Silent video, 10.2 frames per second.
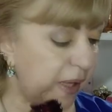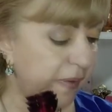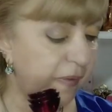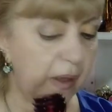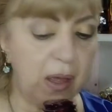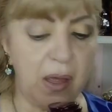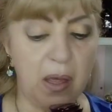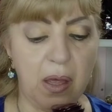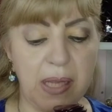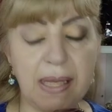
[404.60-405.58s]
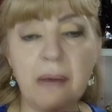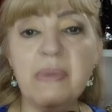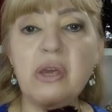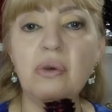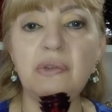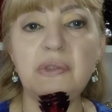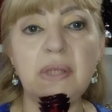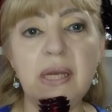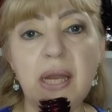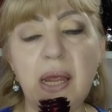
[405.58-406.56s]
It's uh, it can be
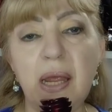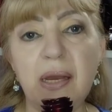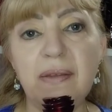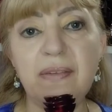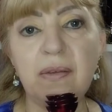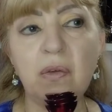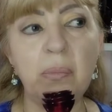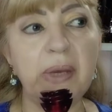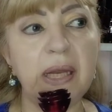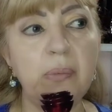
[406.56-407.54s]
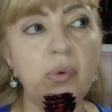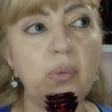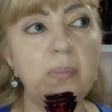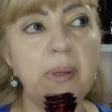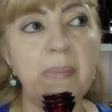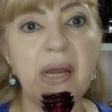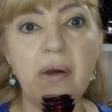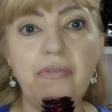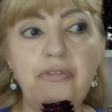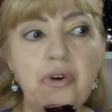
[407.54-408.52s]
used in any season, but it would be
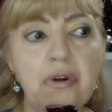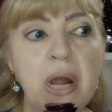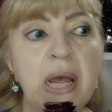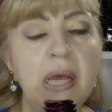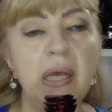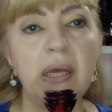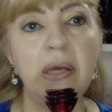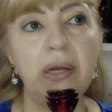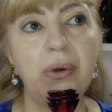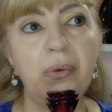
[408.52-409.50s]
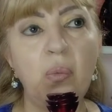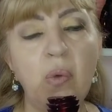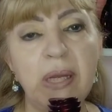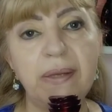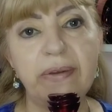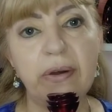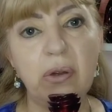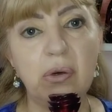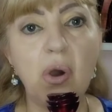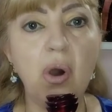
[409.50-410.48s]
better for uh,
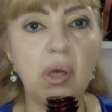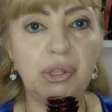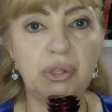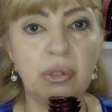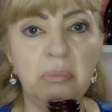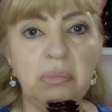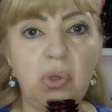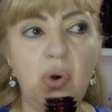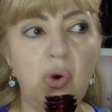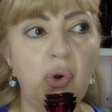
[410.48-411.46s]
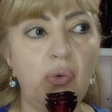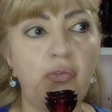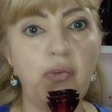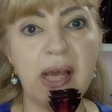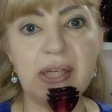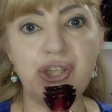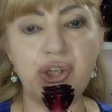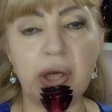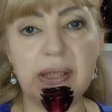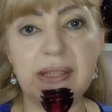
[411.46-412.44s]
winter or autumn or
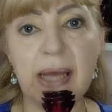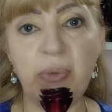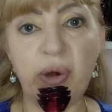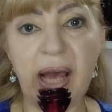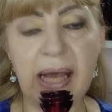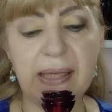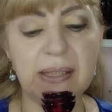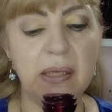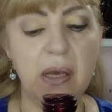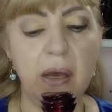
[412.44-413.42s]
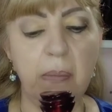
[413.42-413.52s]
fresh summer nights.